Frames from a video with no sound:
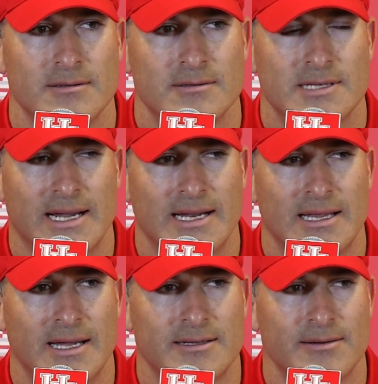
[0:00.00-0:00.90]
second,
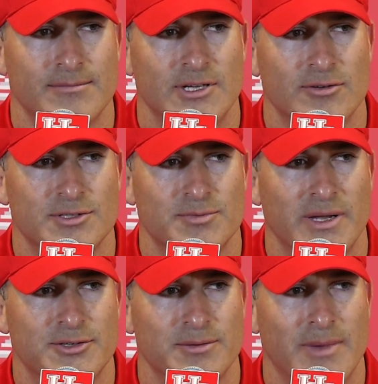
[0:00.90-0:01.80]
I'd like to you know just
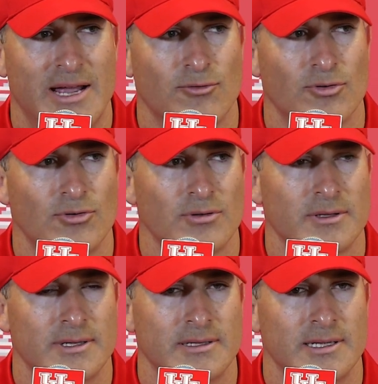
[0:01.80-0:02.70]
mention Matt Rhule
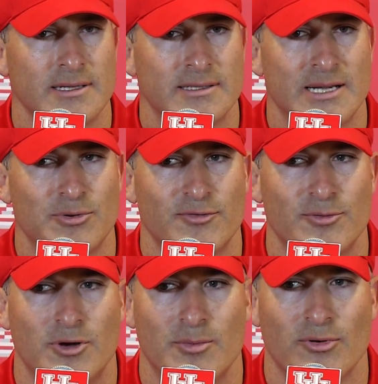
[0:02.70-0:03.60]
in, in the Temple
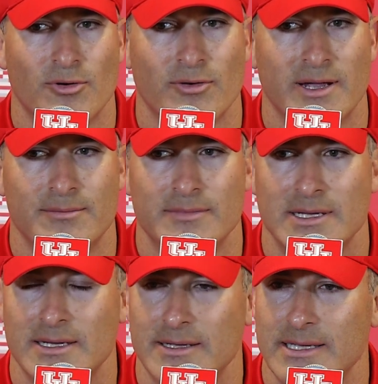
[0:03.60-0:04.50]
football program.
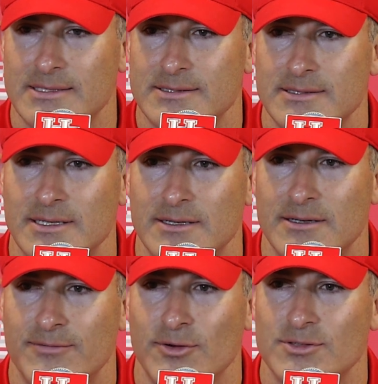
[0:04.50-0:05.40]
Uh, he's a
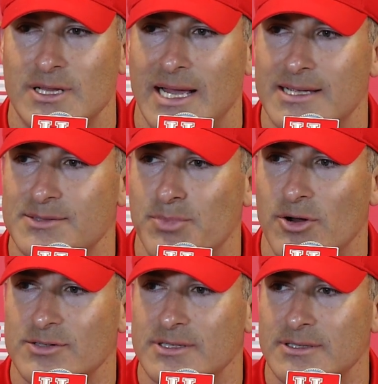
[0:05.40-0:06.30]
first class
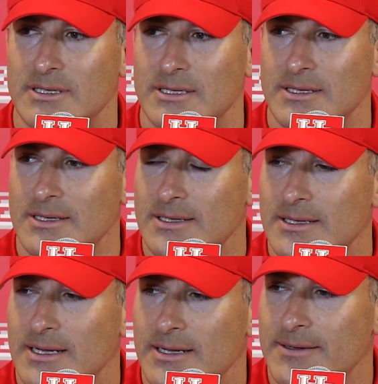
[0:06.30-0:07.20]
person,
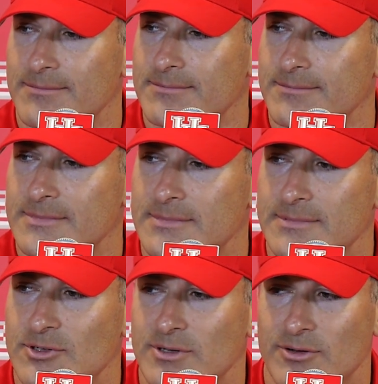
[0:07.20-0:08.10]
uh,
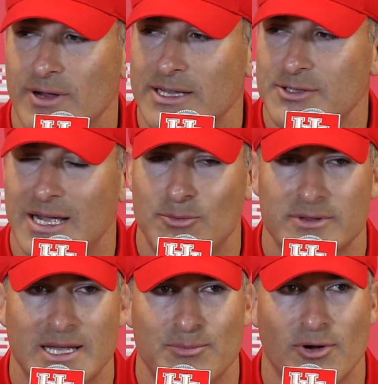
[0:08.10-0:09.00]
doing a great job
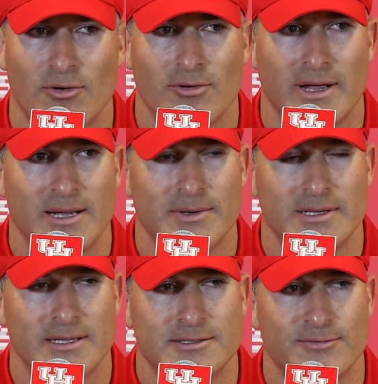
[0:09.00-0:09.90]
with that program,
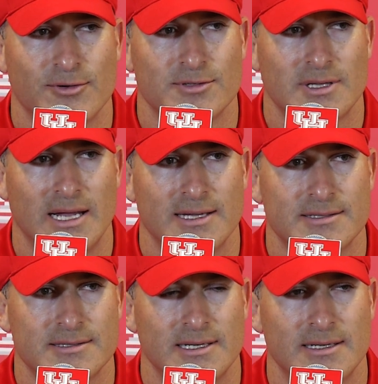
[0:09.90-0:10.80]
and it's a first
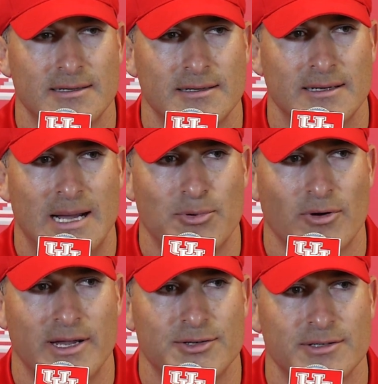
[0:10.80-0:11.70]
class uh,
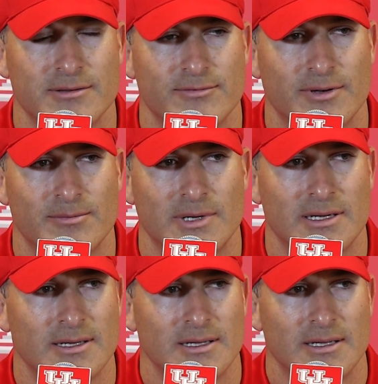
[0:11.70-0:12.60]
operation from
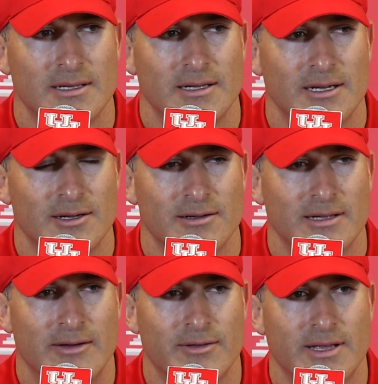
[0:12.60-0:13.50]
uh, uh,
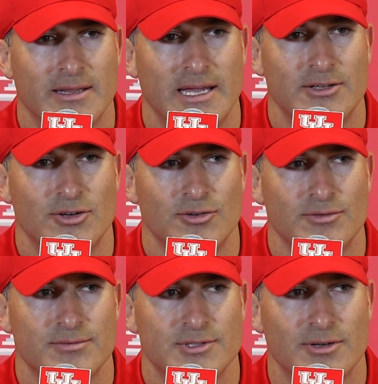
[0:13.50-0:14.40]
everything they do.
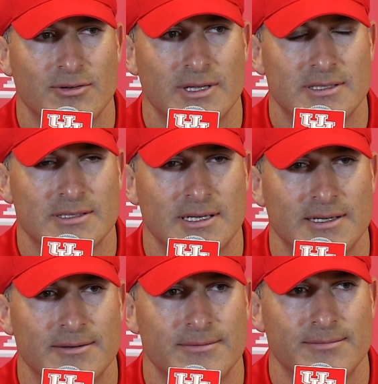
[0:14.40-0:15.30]
So that's
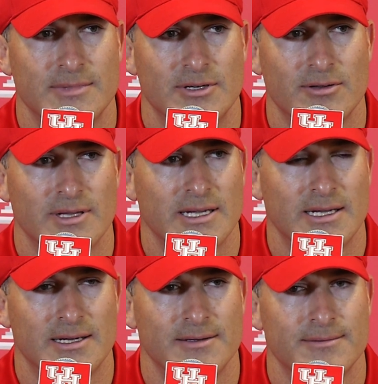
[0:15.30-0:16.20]
uh, you know they
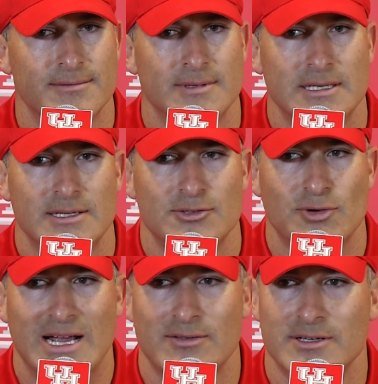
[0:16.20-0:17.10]

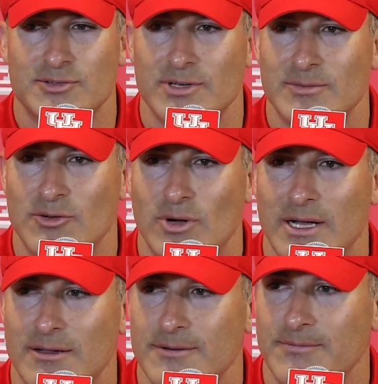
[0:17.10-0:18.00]
travel extremely
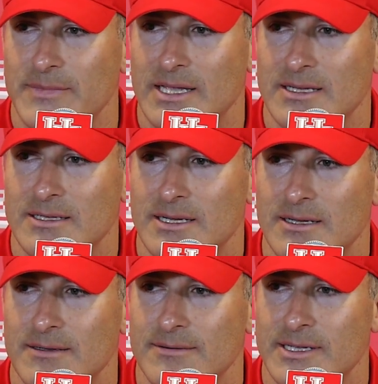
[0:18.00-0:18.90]
well and
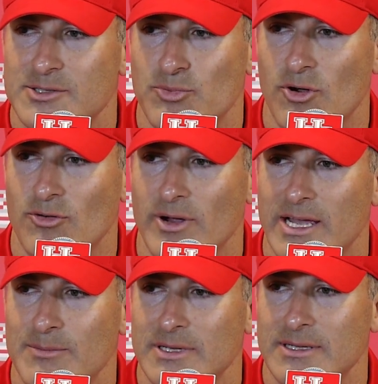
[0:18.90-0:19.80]
uh, is a
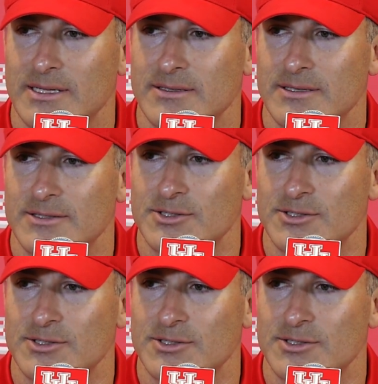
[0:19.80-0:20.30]
program, and, and I